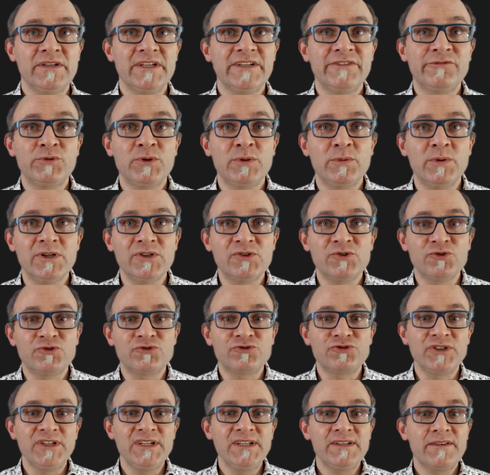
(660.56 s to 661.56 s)
if we want to
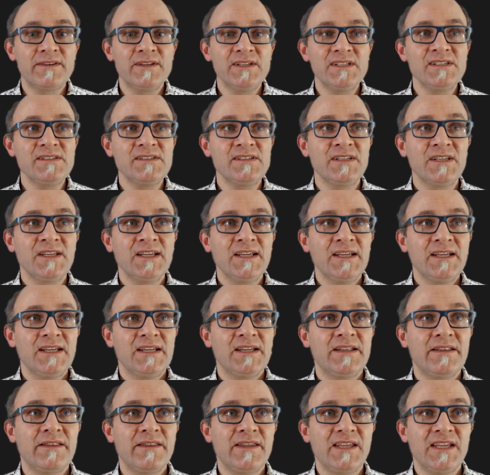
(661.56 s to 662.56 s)
treat this
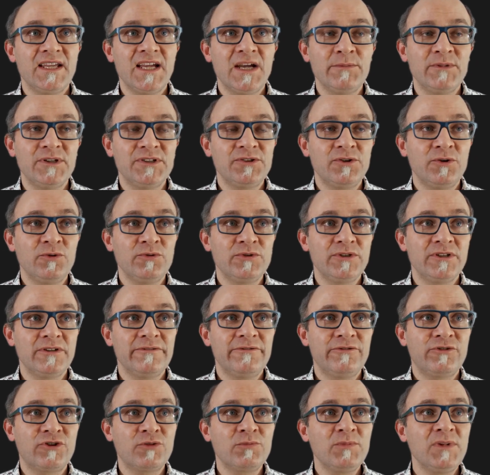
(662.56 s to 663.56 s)
in the Hamiltonian
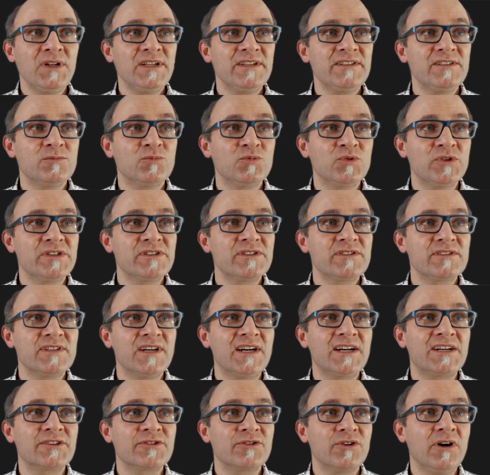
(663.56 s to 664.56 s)
formalism, we
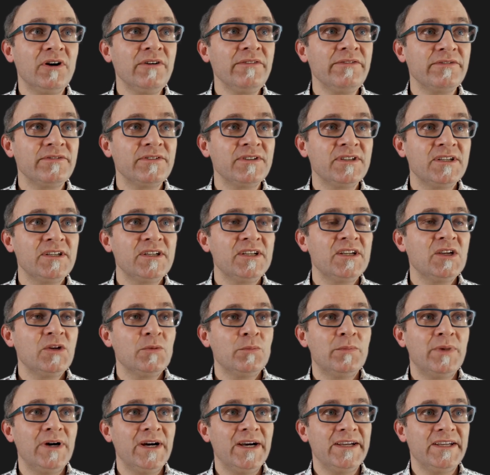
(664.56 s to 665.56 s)
start off
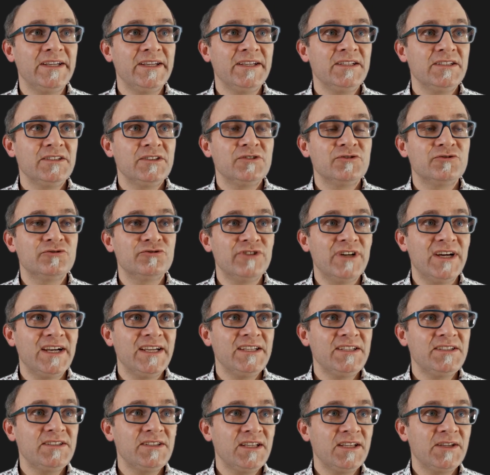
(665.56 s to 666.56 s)
by
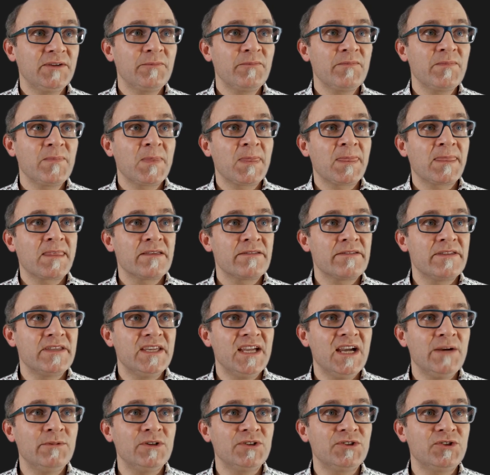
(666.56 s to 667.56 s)
writing the
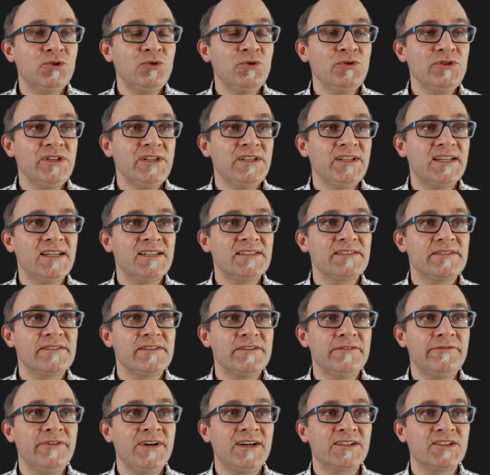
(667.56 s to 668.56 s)
Hamiltonian as the
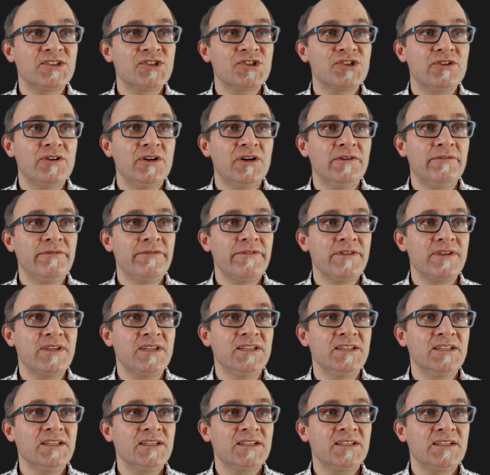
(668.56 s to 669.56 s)
function of the
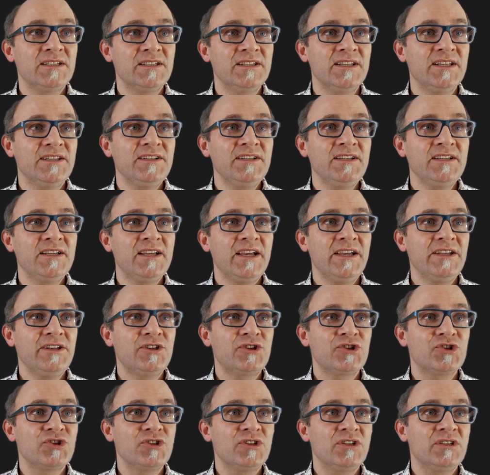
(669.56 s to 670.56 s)
kinetic
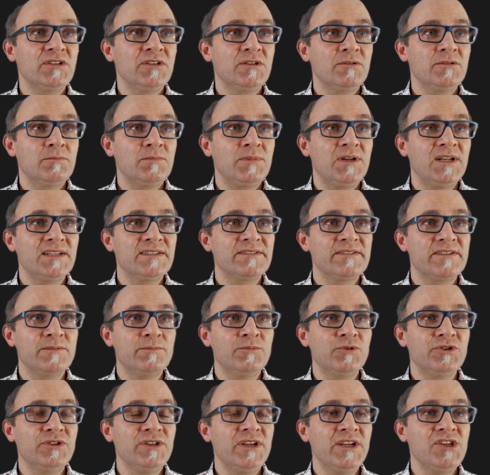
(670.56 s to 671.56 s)
energy plus the
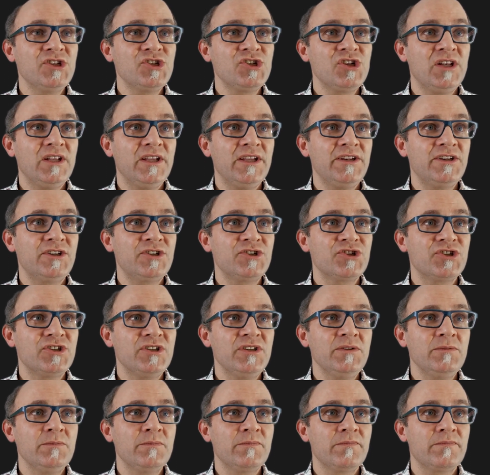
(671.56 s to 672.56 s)
potential
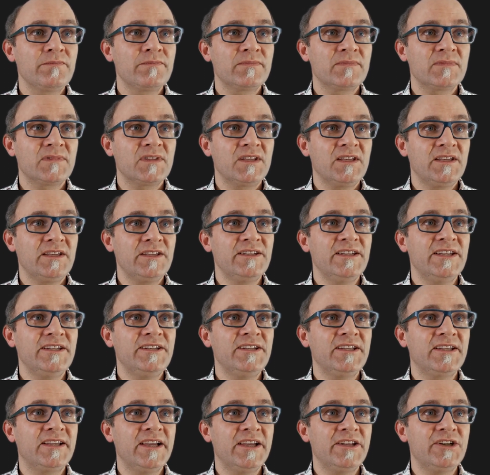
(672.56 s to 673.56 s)
energy.
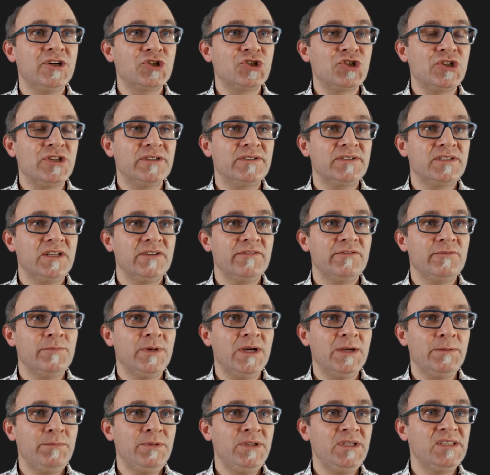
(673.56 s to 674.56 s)
Kinetic energy is given
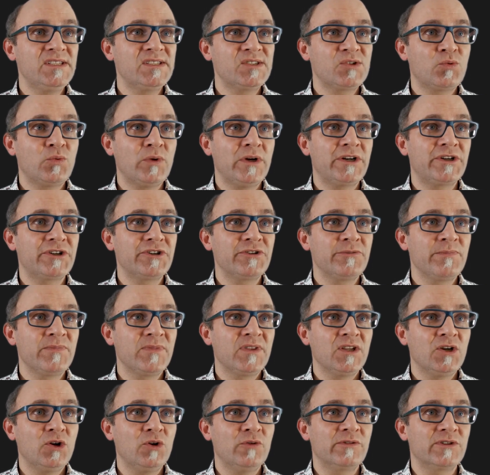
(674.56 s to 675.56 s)
by p squared
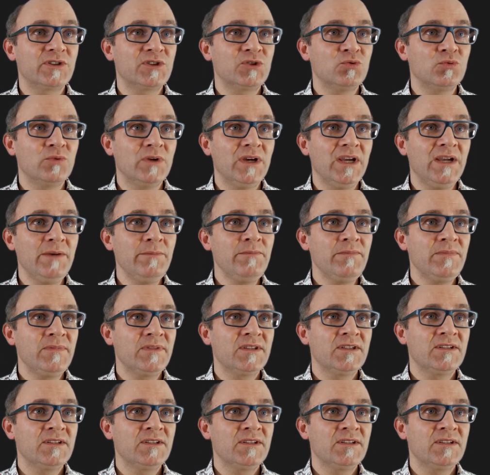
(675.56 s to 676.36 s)
over 2m,